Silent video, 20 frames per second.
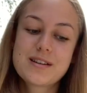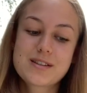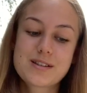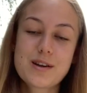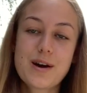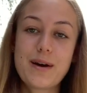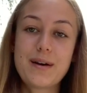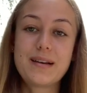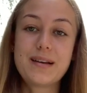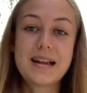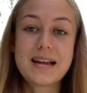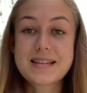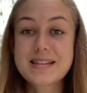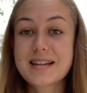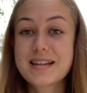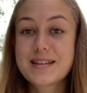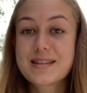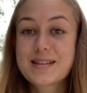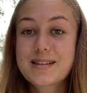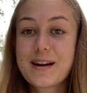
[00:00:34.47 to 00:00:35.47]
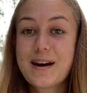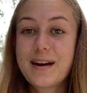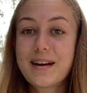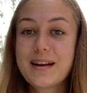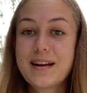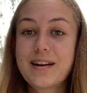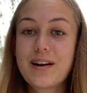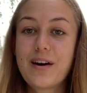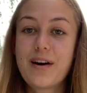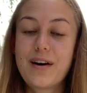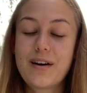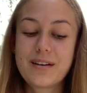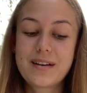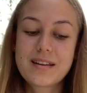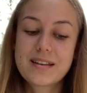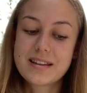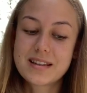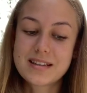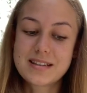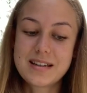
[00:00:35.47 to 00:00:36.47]
So let's get started on
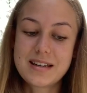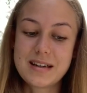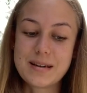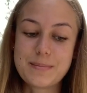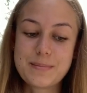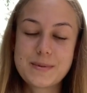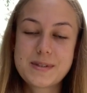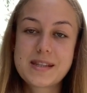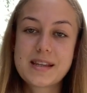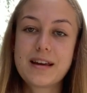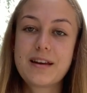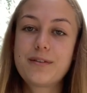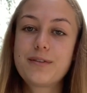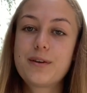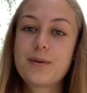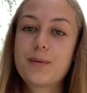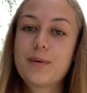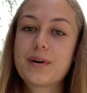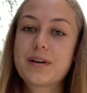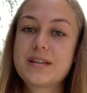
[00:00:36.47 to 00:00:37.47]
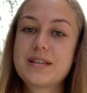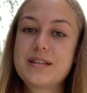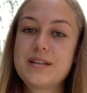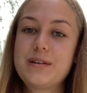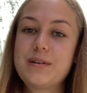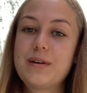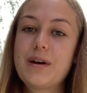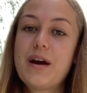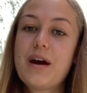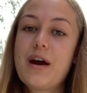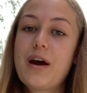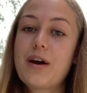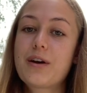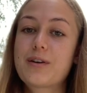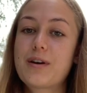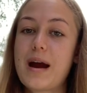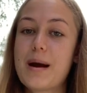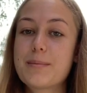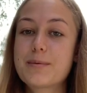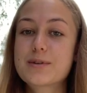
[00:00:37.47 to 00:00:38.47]
the tips. If you want to
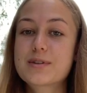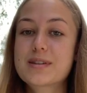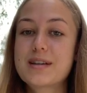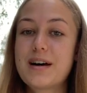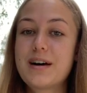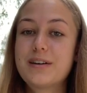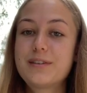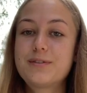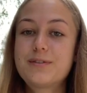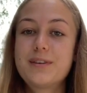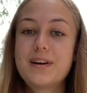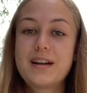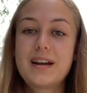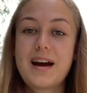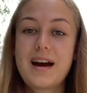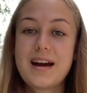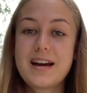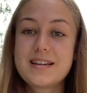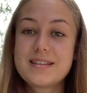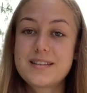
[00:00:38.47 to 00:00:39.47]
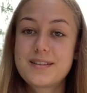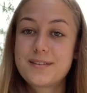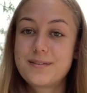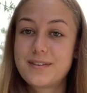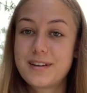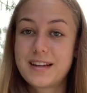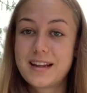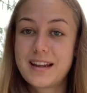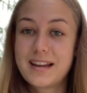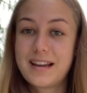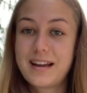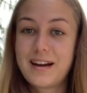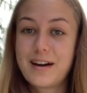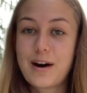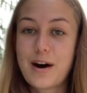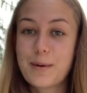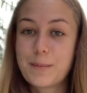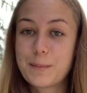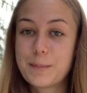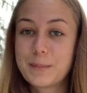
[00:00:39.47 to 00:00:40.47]
grab yourself an iced vanilla
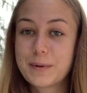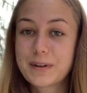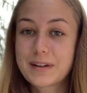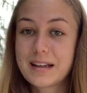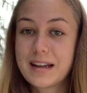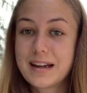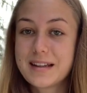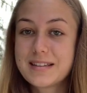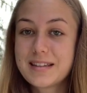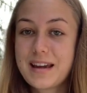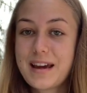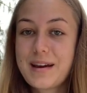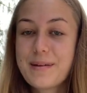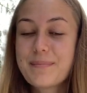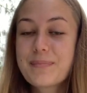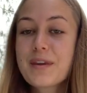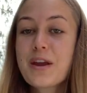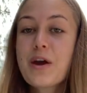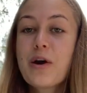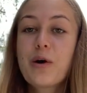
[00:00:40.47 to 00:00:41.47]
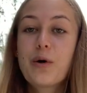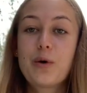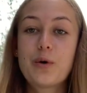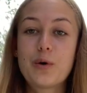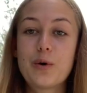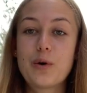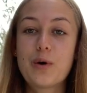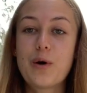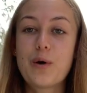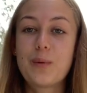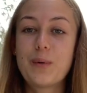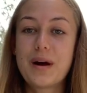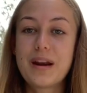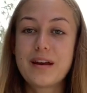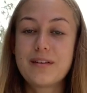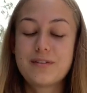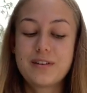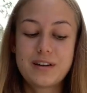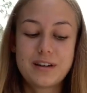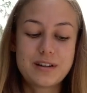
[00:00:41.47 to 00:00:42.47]
almond milk latte or
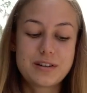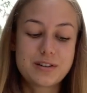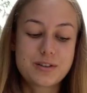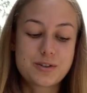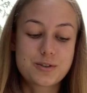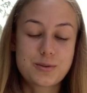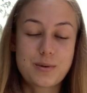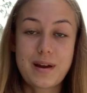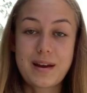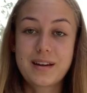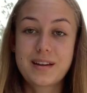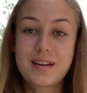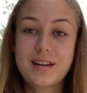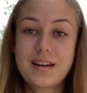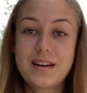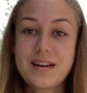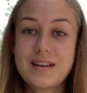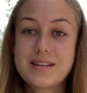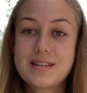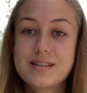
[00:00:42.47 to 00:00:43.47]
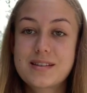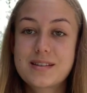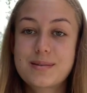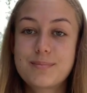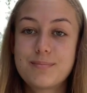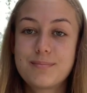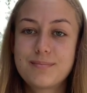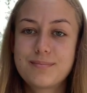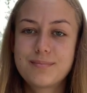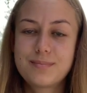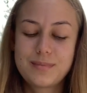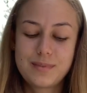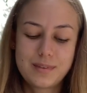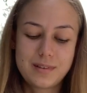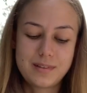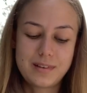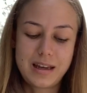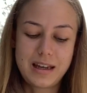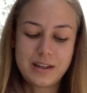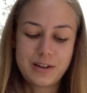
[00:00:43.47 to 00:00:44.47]
whatever drink is
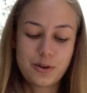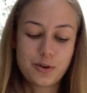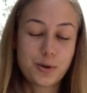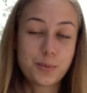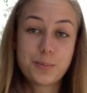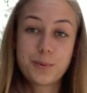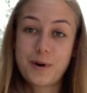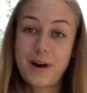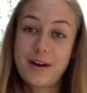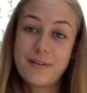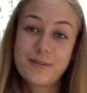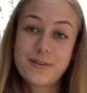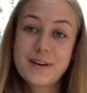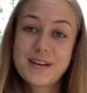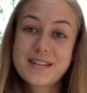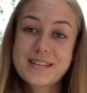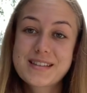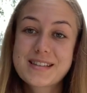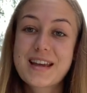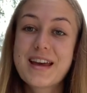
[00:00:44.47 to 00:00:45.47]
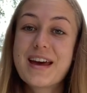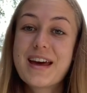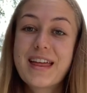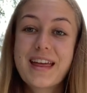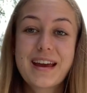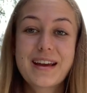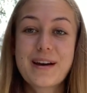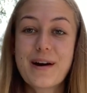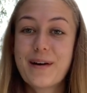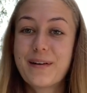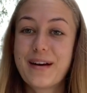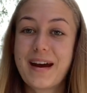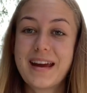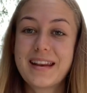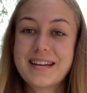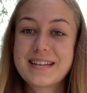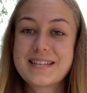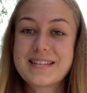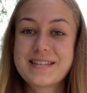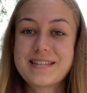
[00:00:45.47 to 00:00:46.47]
in your preference, then go
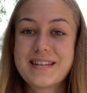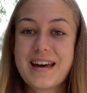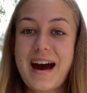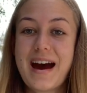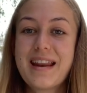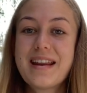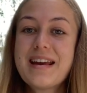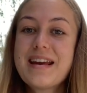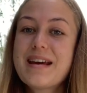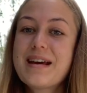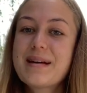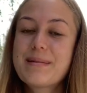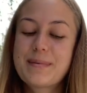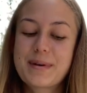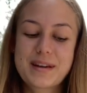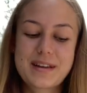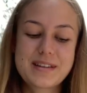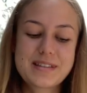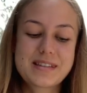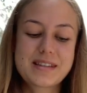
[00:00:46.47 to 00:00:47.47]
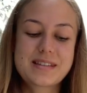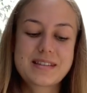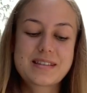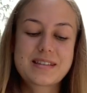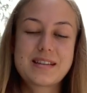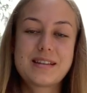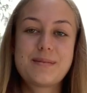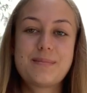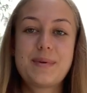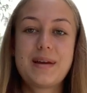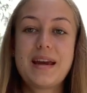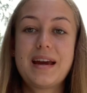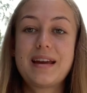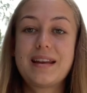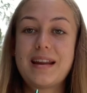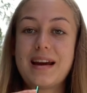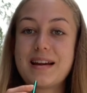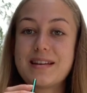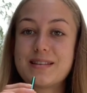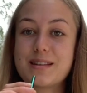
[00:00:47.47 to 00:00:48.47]
ahead and do that, because this is going to be a
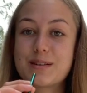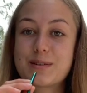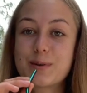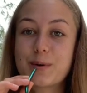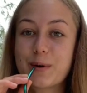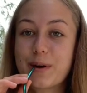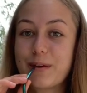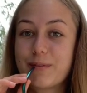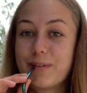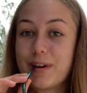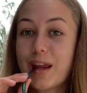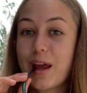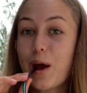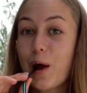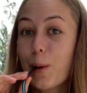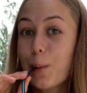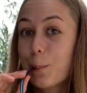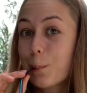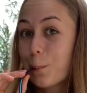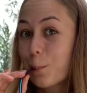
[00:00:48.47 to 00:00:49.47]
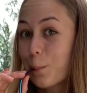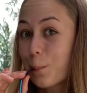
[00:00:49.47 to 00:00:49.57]
nice talking video.